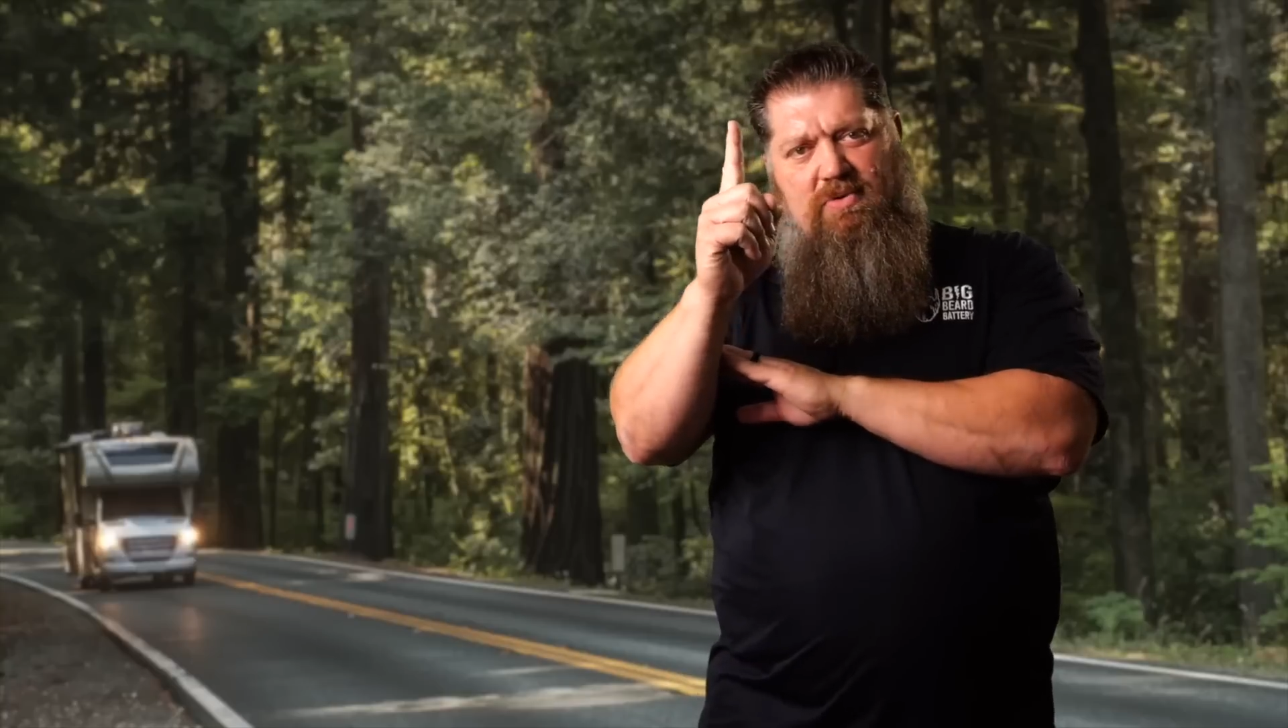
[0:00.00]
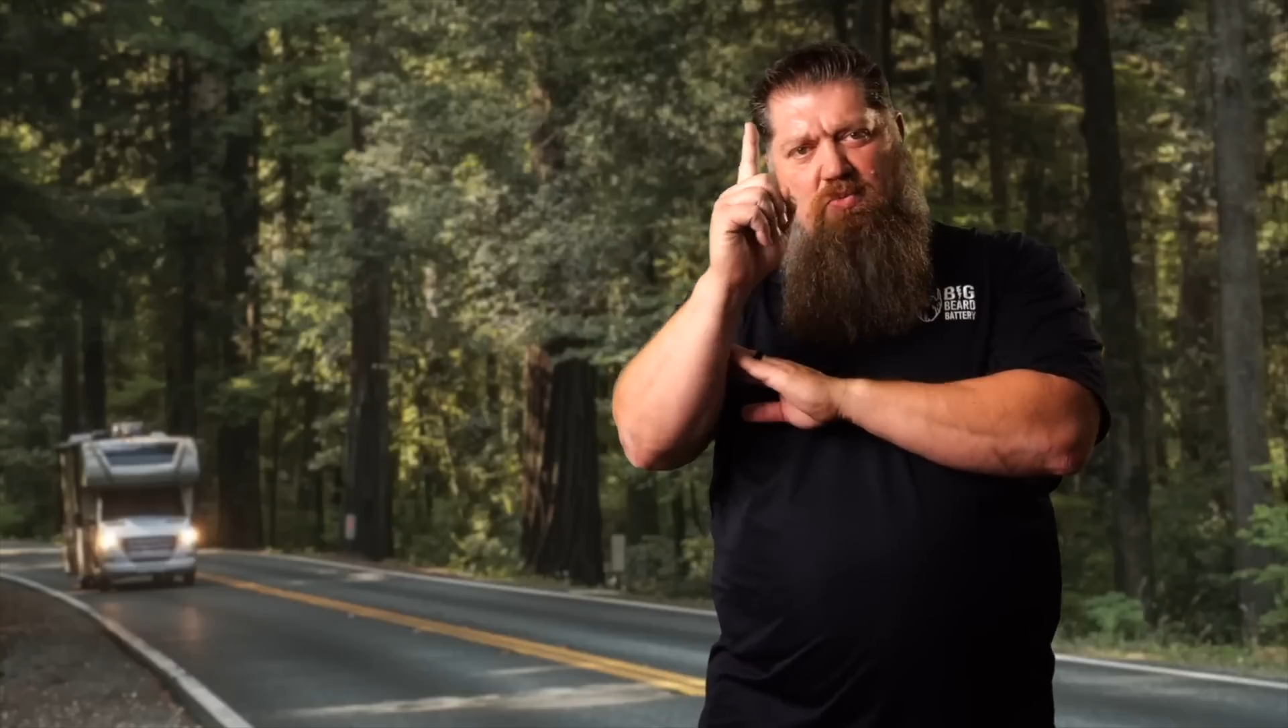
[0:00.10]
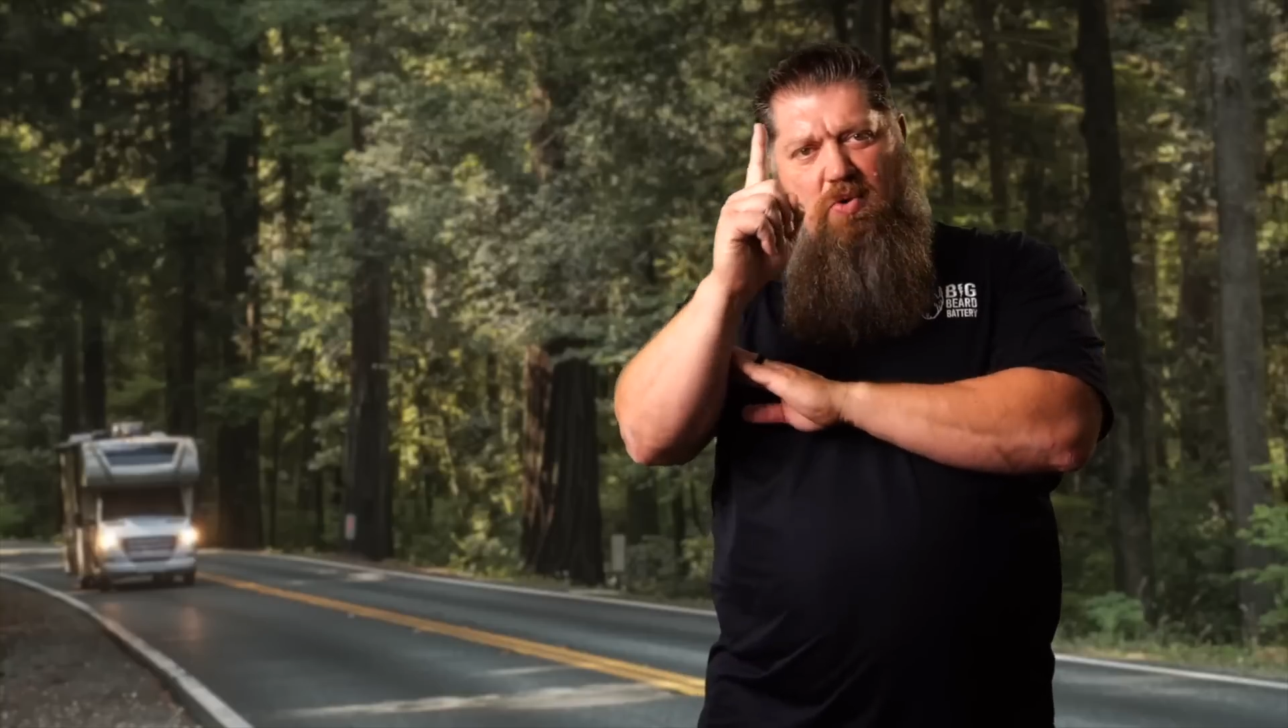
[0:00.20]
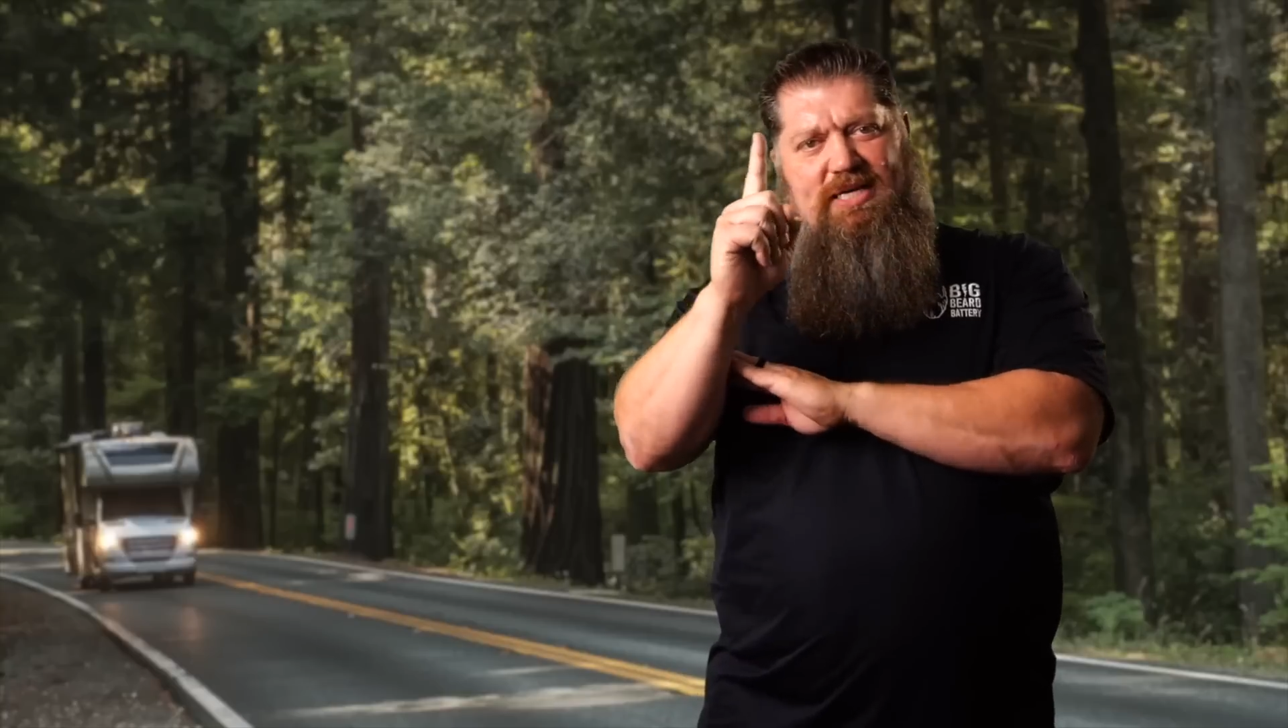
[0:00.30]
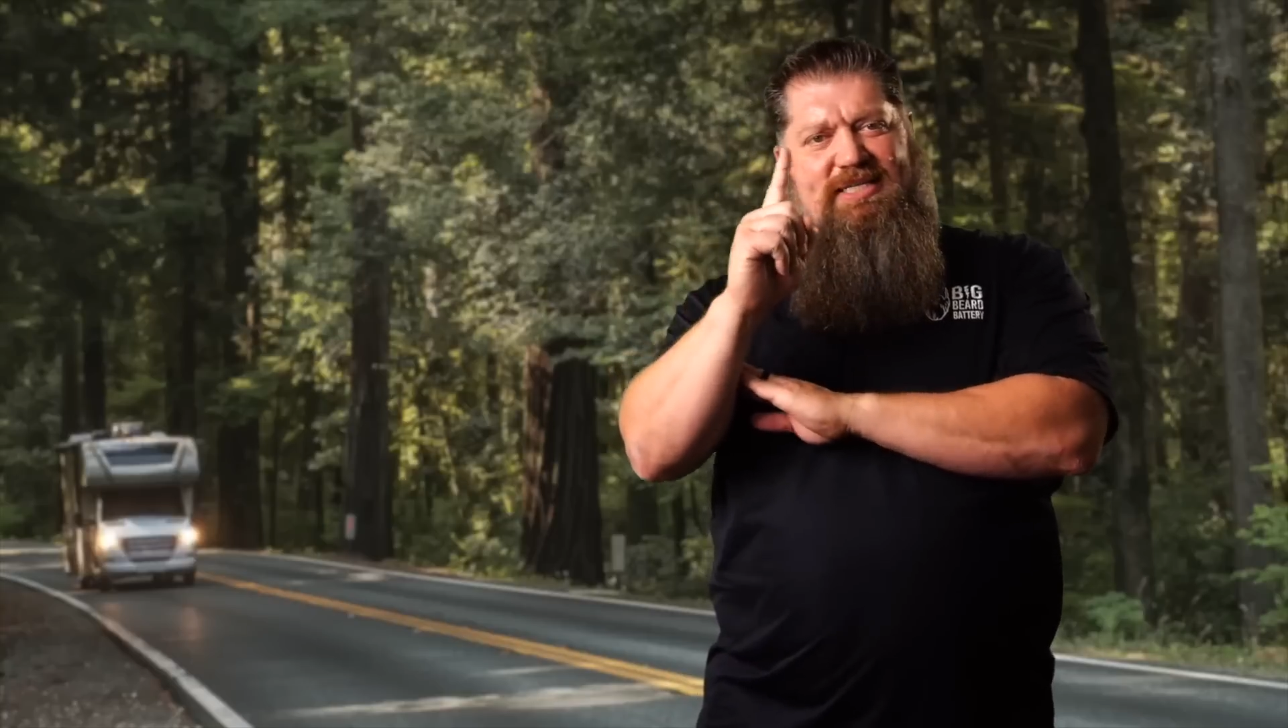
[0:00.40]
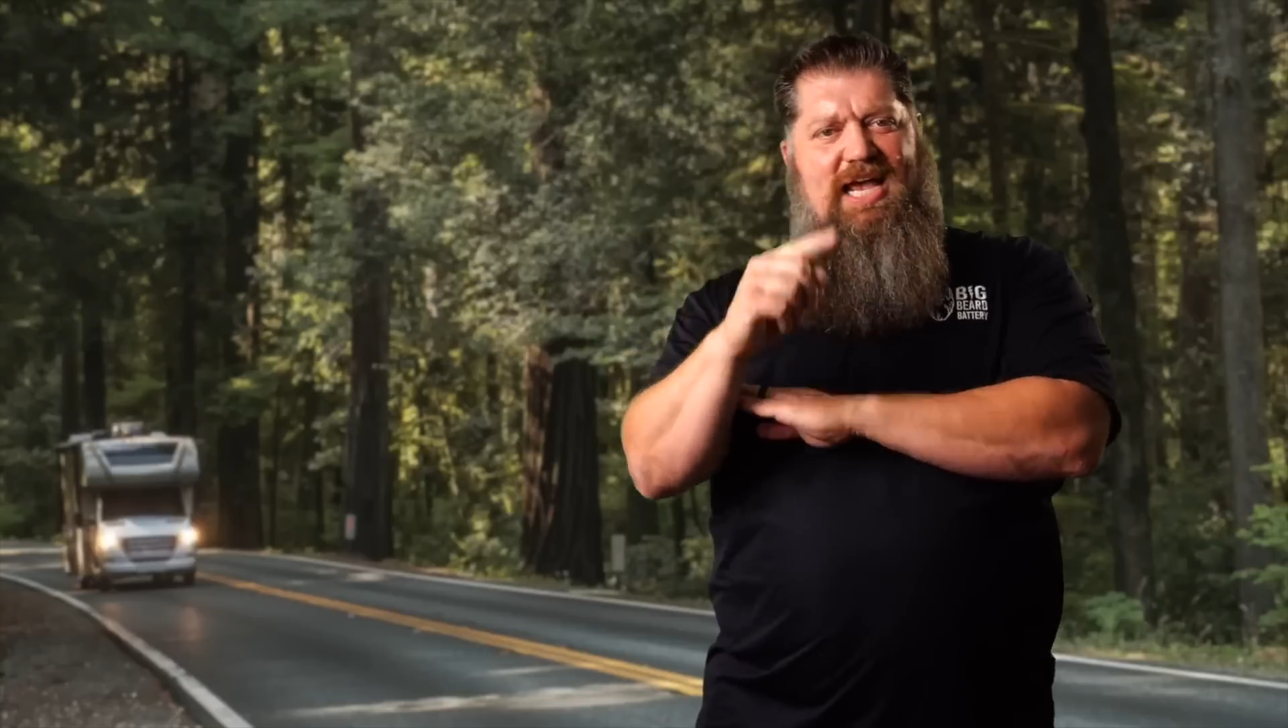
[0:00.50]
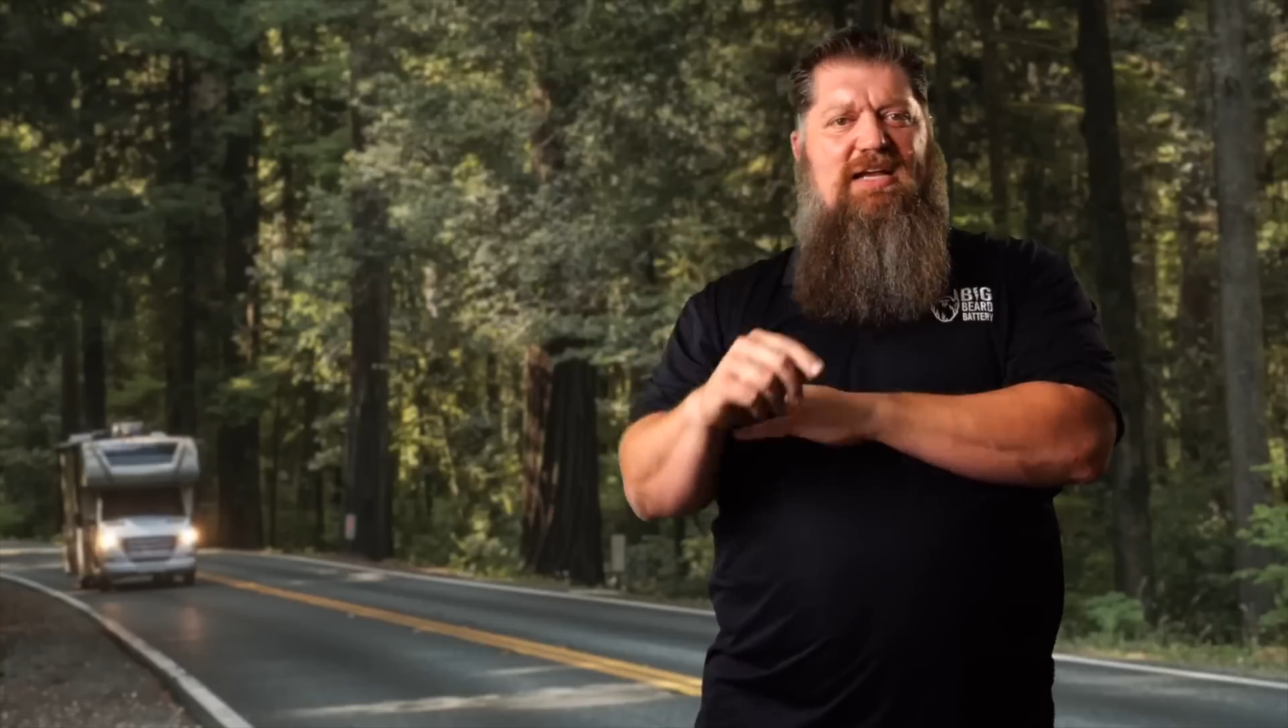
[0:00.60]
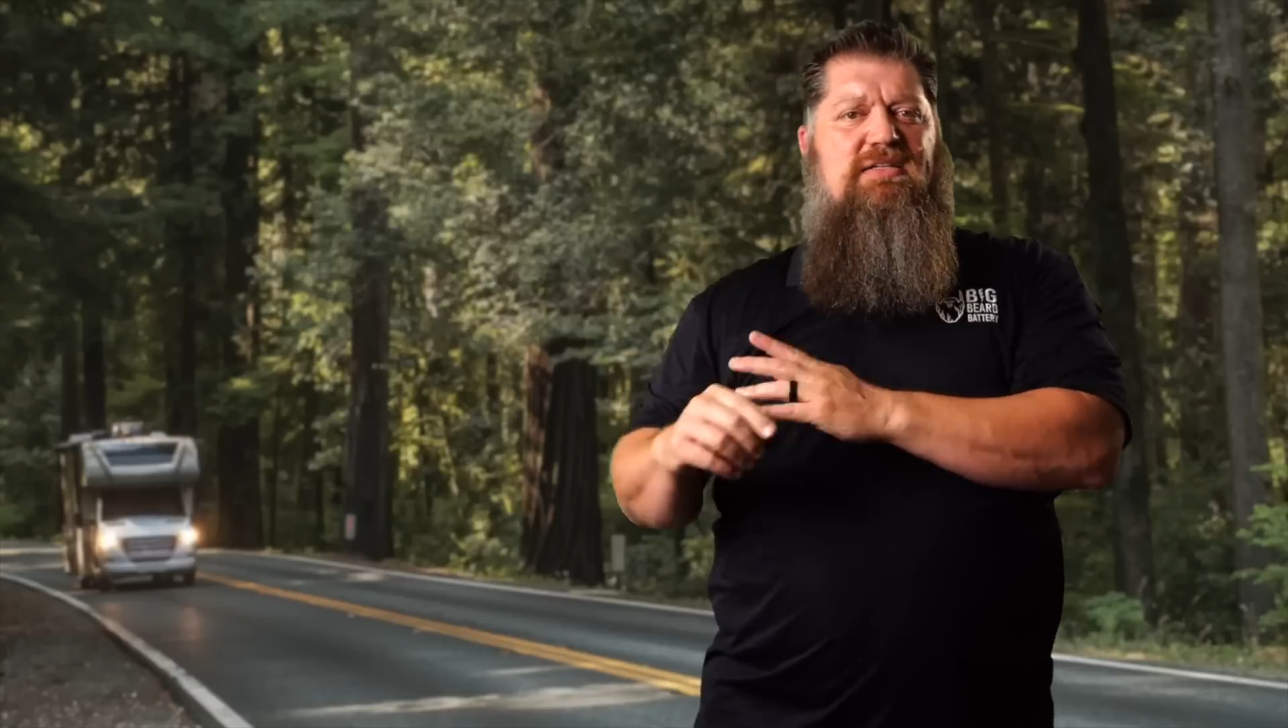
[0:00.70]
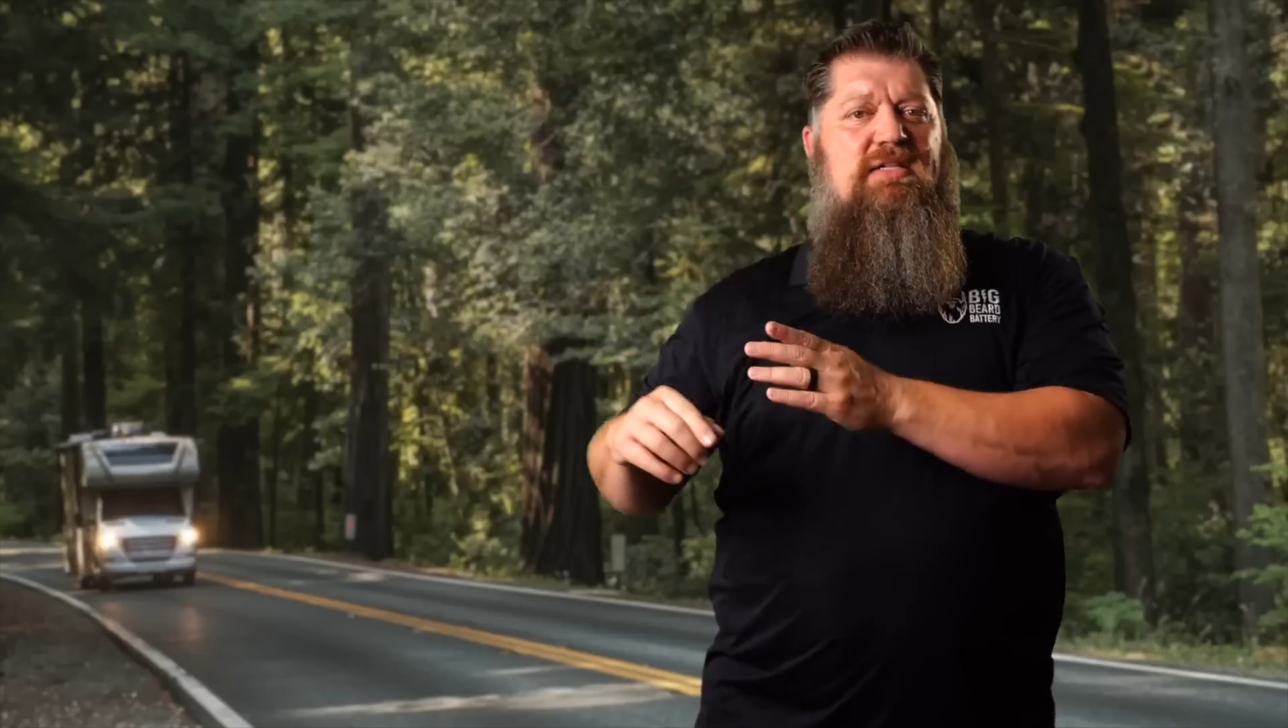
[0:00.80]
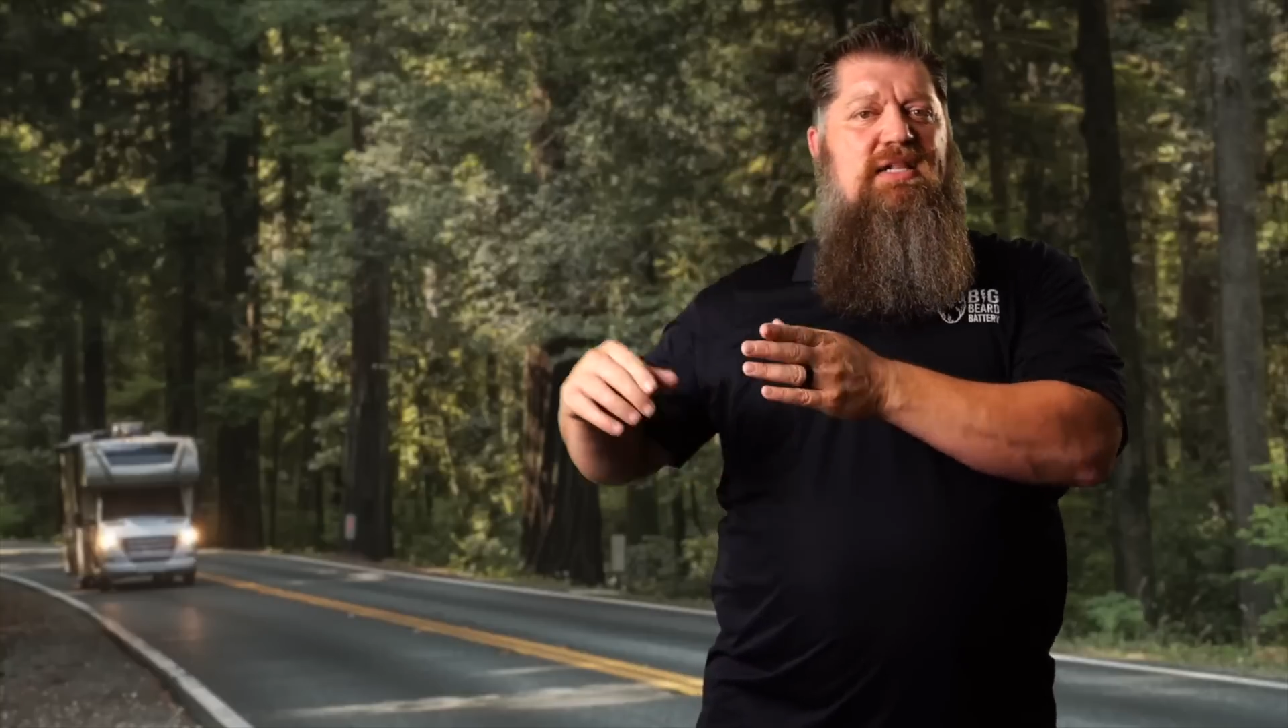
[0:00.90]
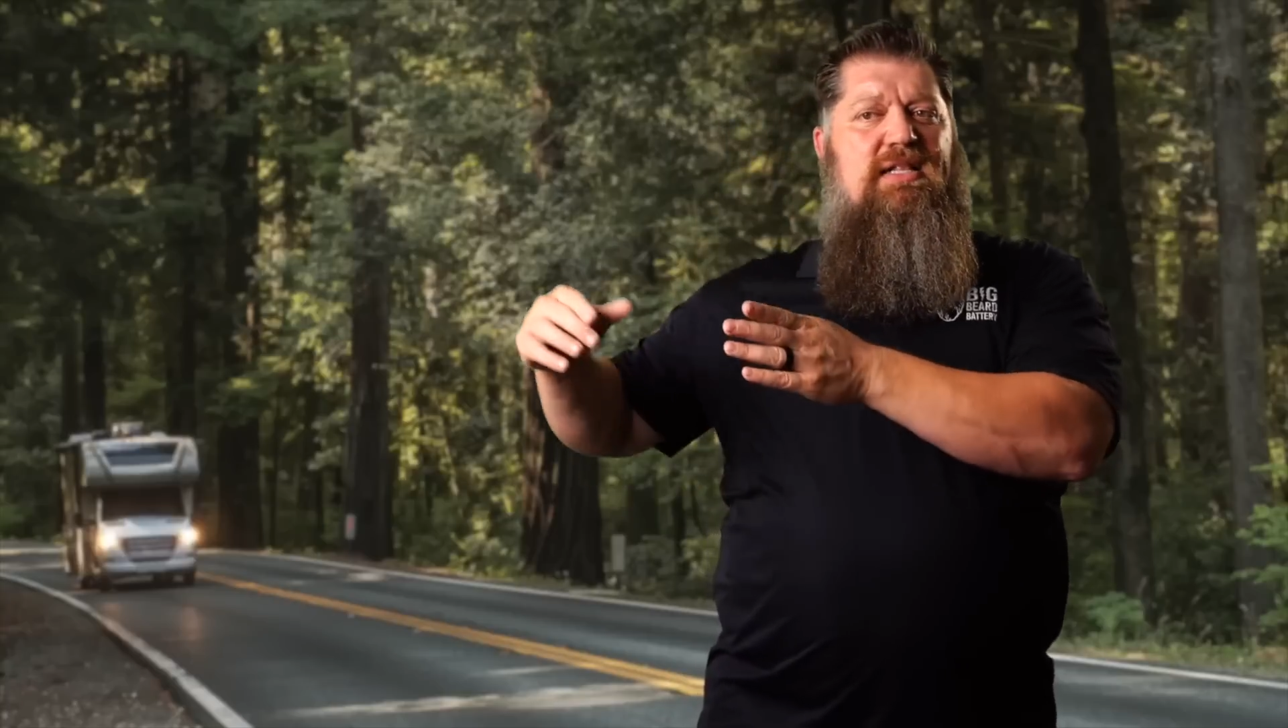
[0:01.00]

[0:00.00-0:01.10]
one cycle.